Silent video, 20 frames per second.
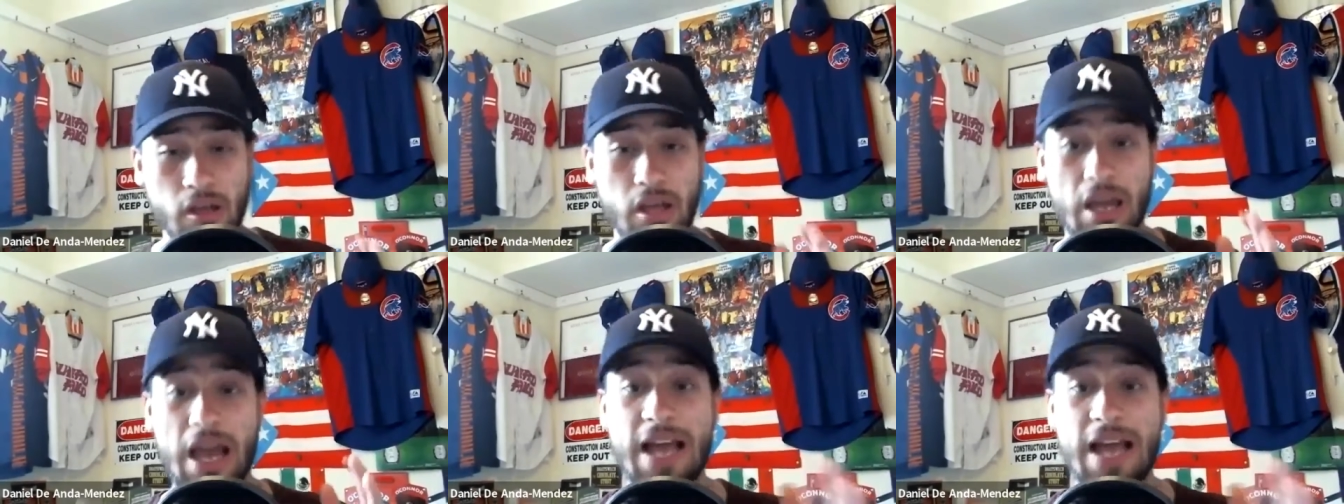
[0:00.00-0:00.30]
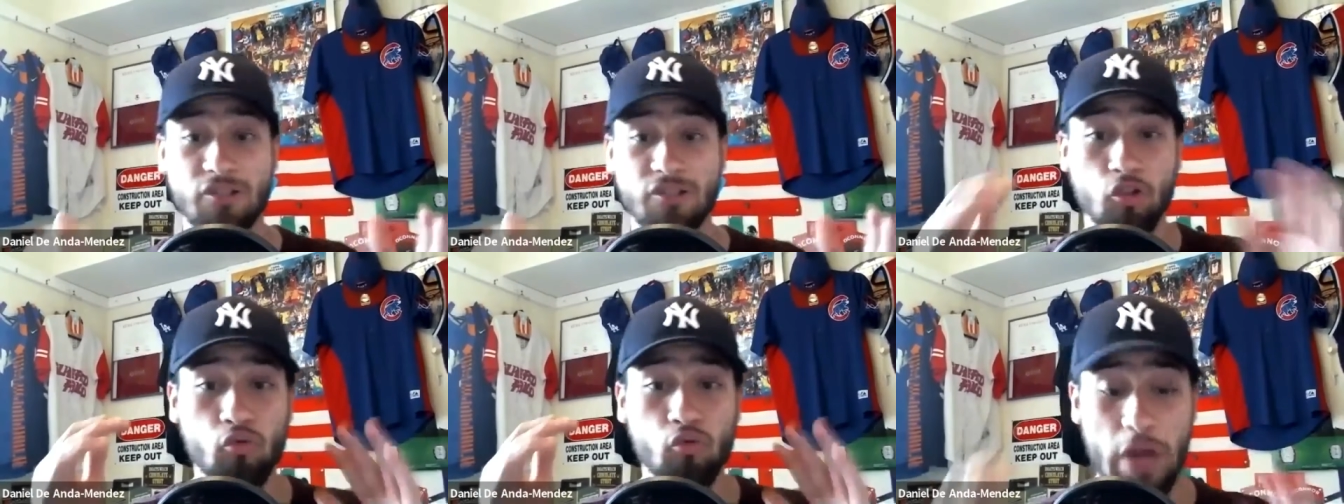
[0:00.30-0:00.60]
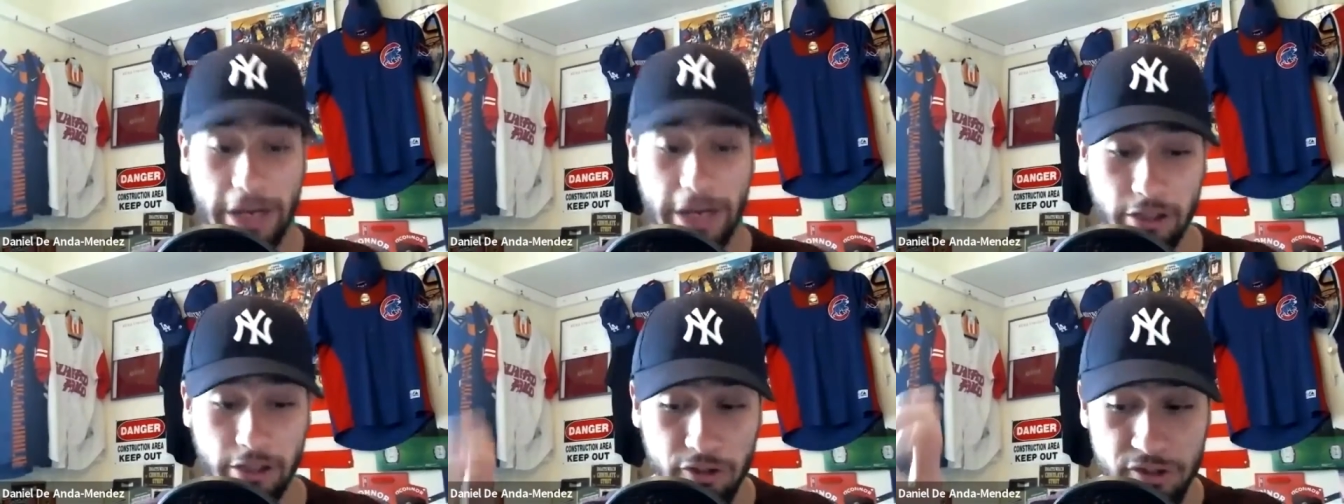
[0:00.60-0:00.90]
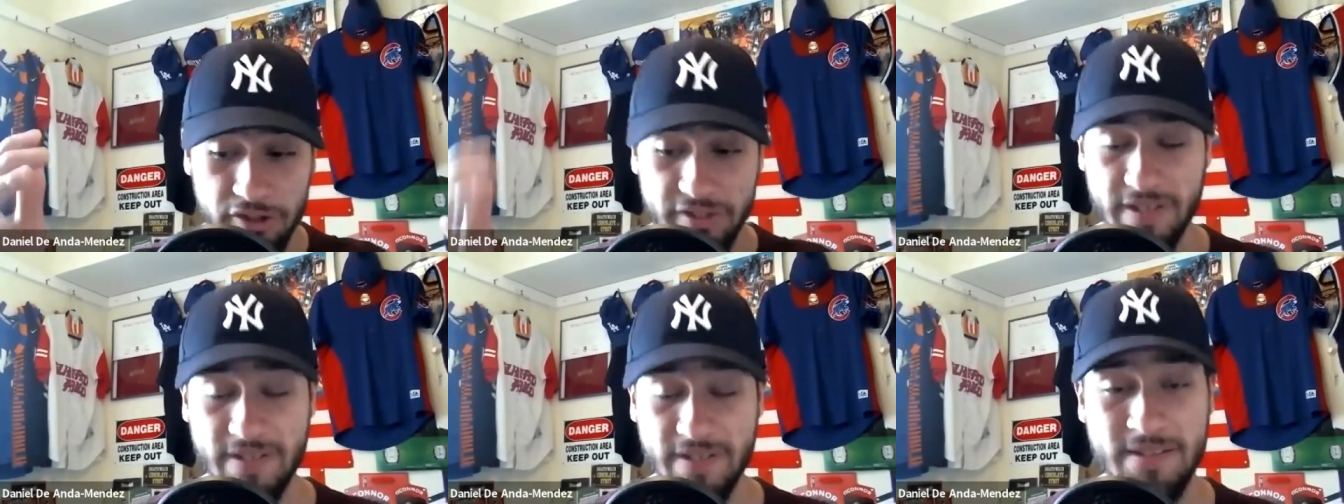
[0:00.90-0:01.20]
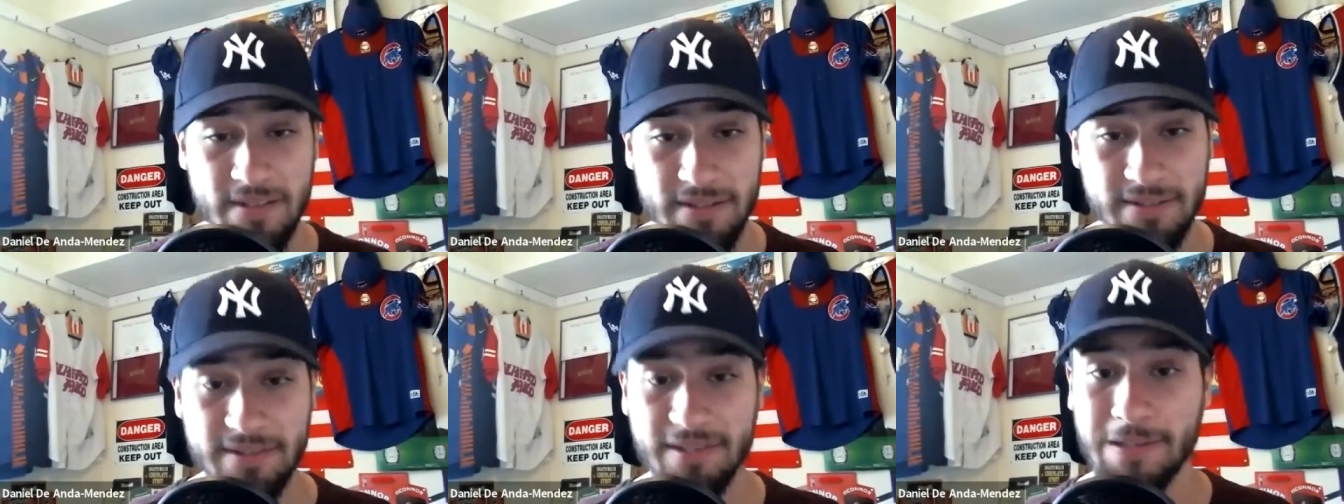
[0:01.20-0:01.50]
As a regular
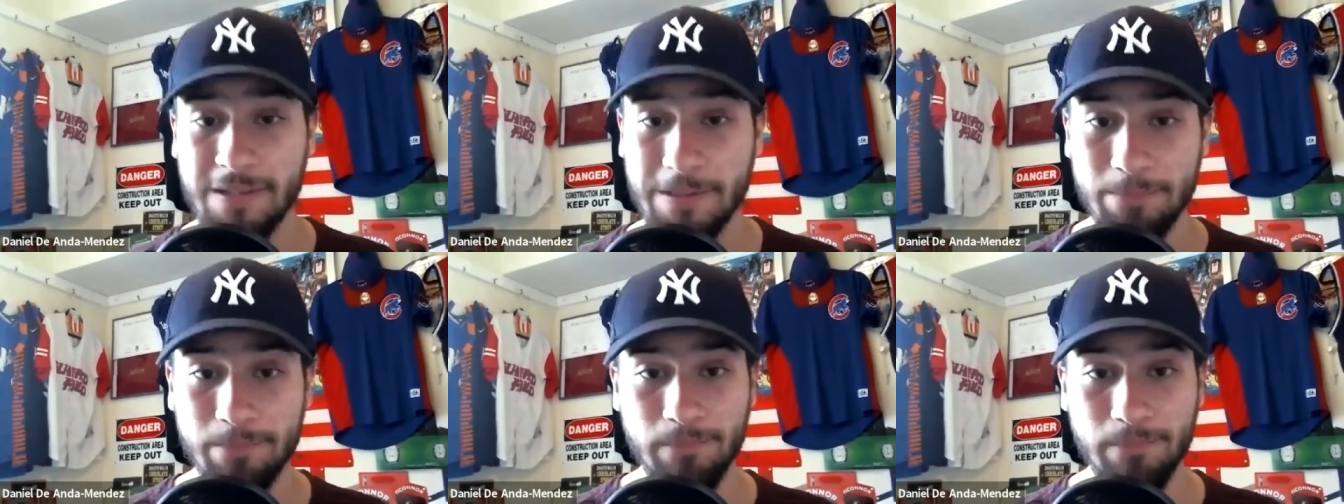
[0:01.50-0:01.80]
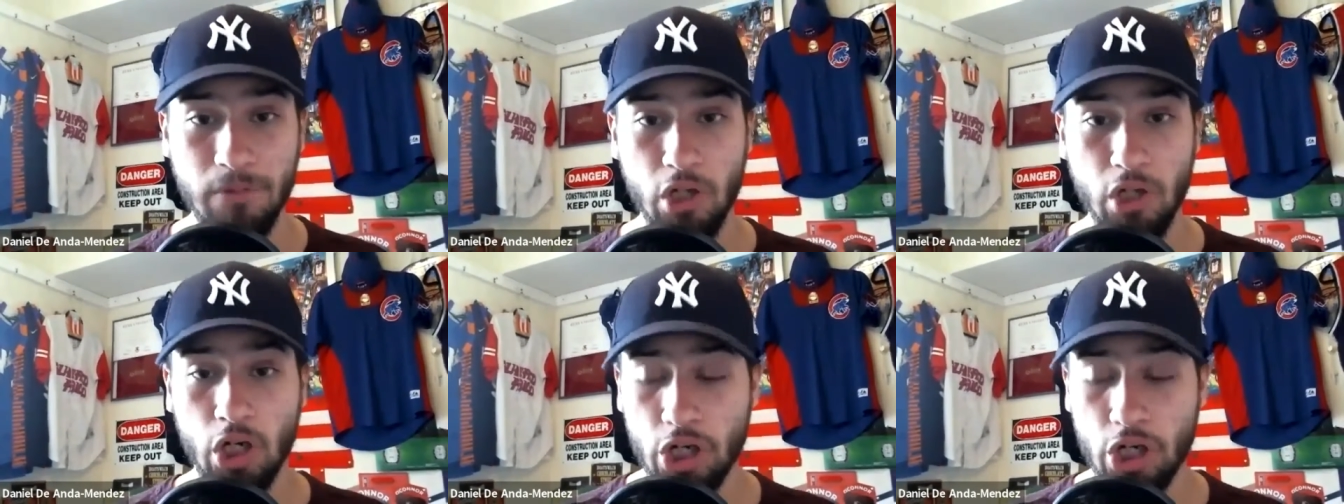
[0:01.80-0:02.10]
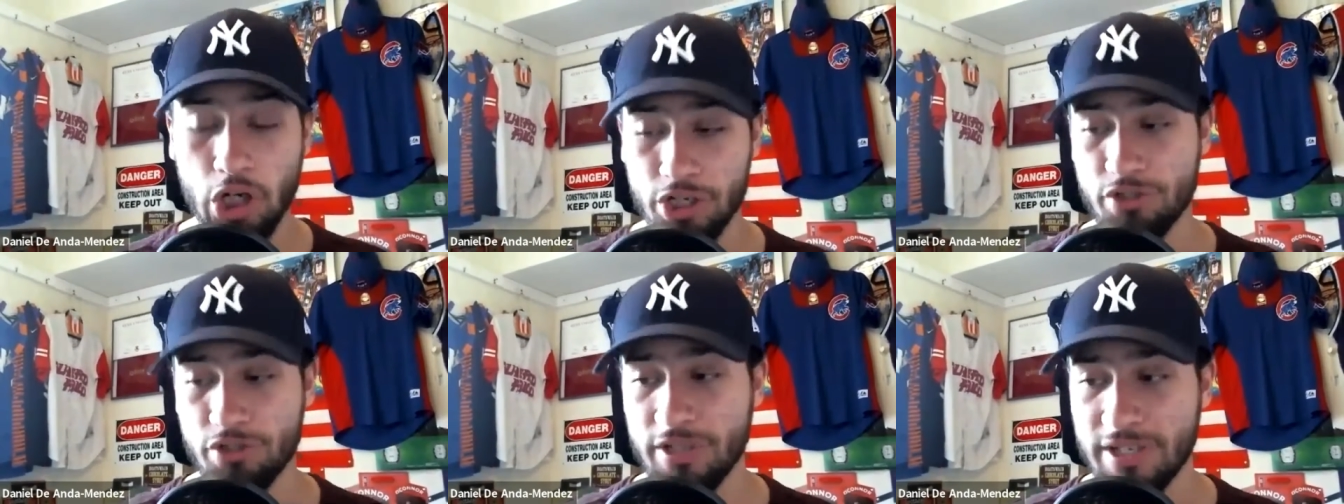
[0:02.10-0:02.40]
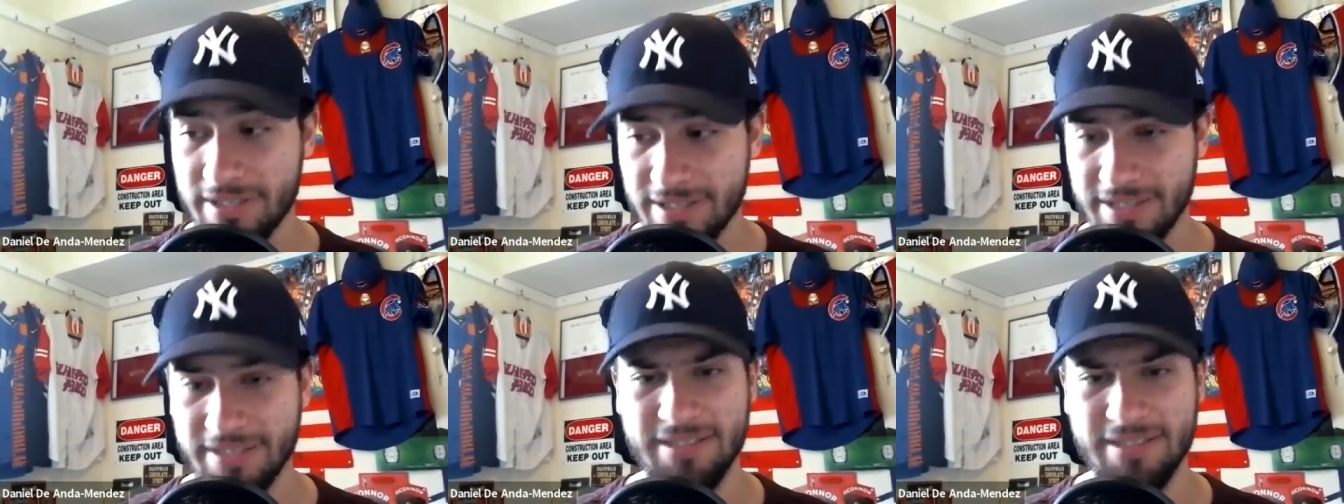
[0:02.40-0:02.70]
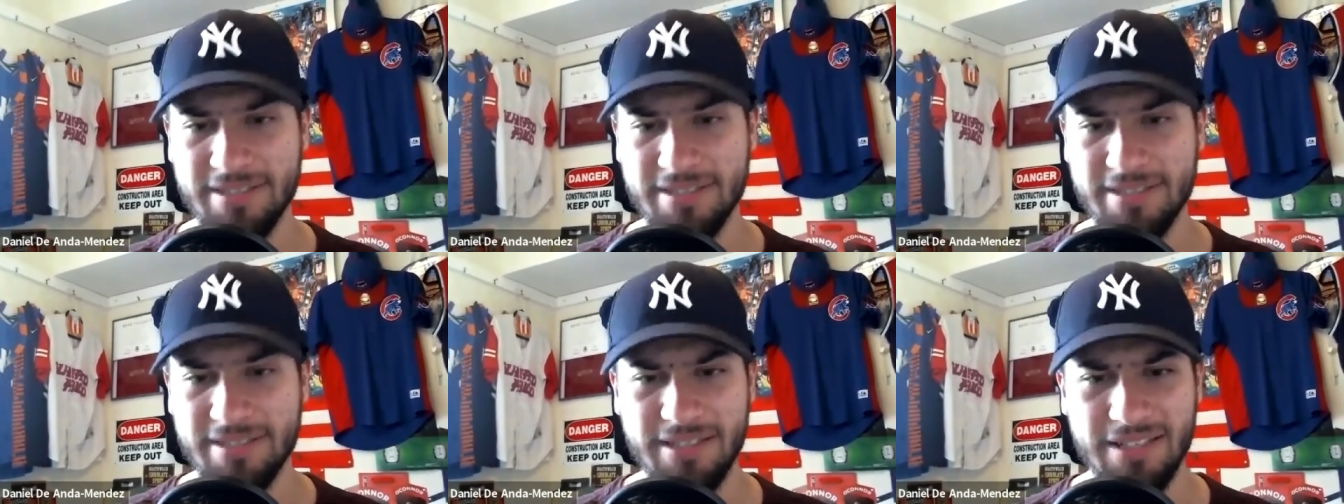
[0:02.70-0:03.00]
season team,
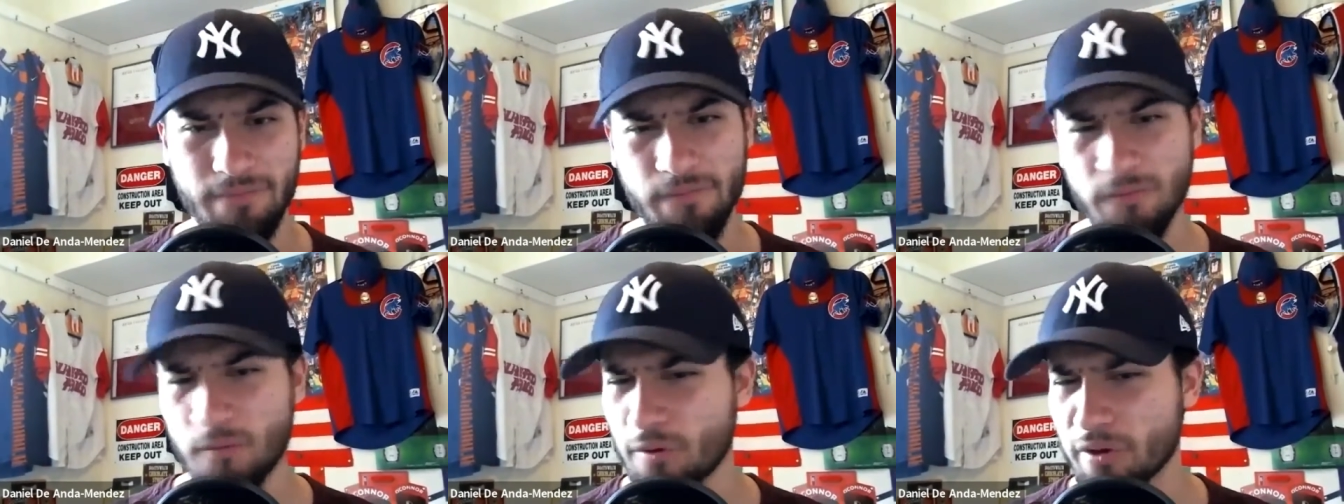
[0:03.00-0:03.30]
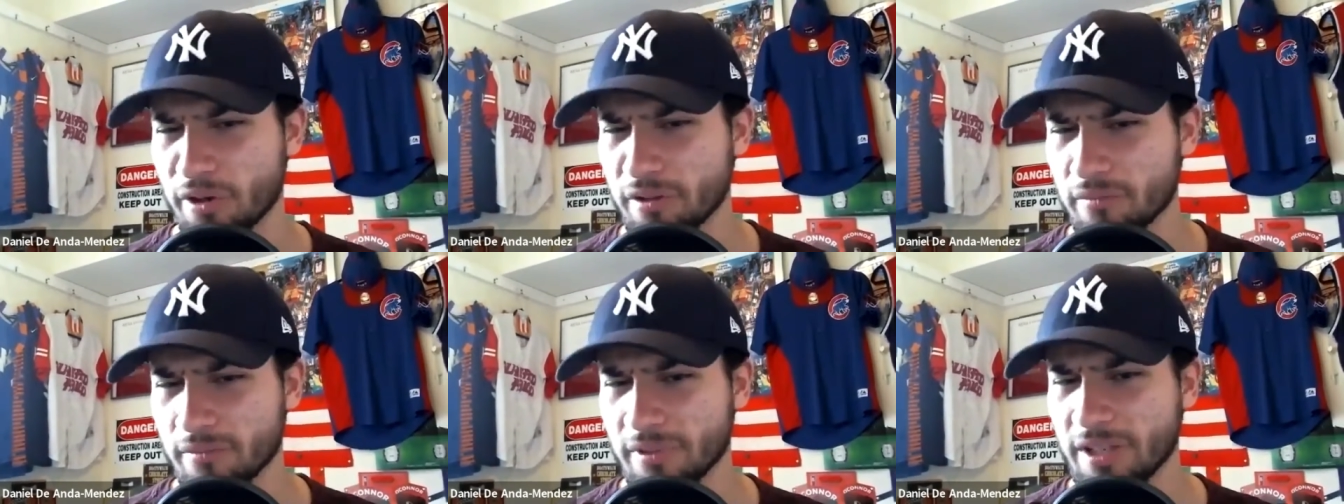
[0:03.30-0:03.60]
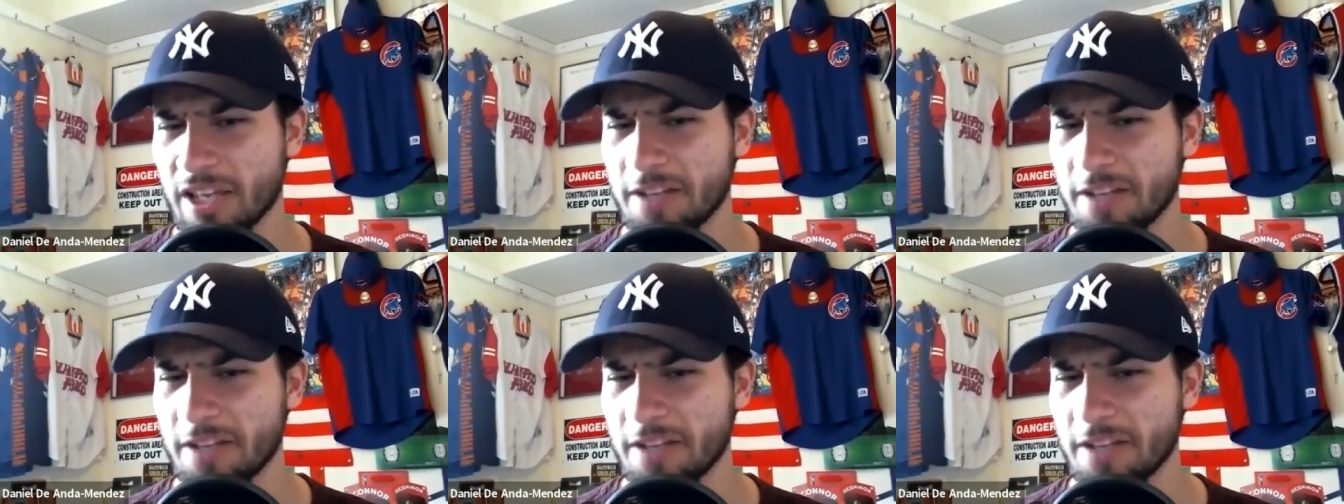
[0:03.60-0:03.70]
164